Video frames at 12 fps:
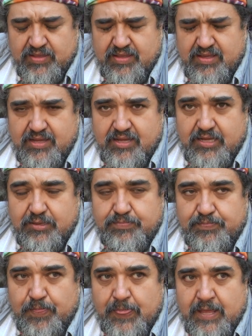
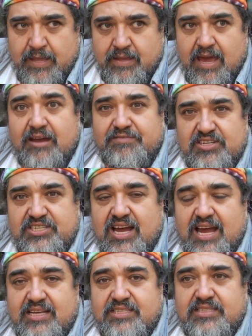um,
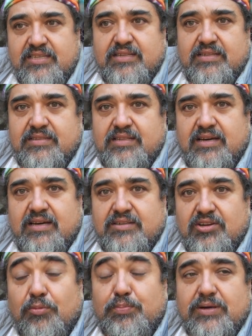advertise the
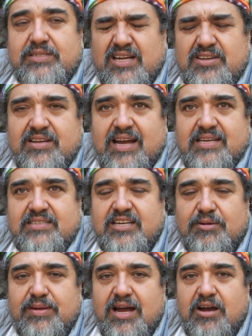notebook that you guys
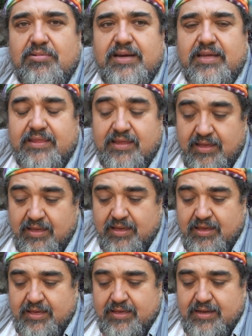coming out with.
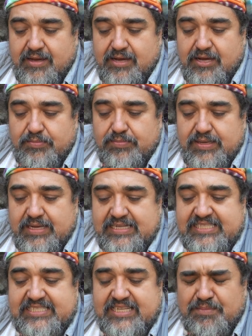Um,
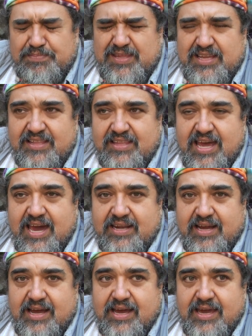it's something that
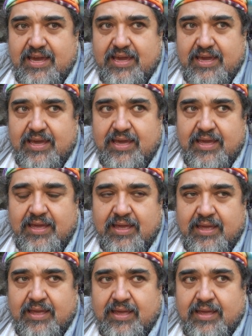I
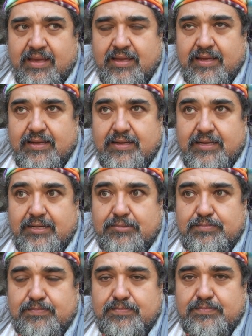
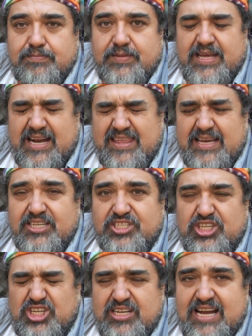um, that I think is
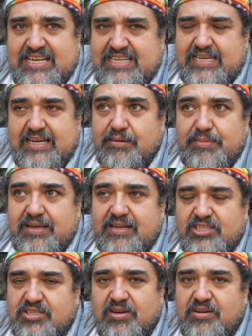a good idea. I mean,
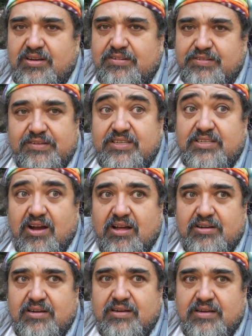a
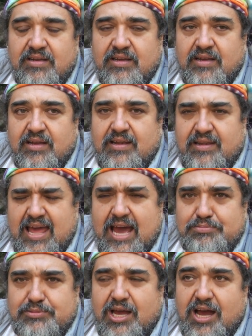$250
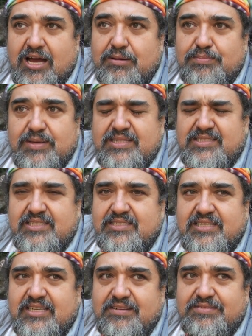laptop, it
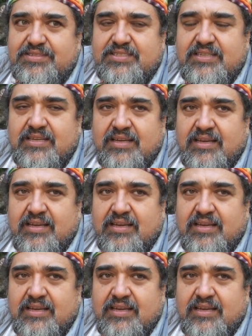just gives,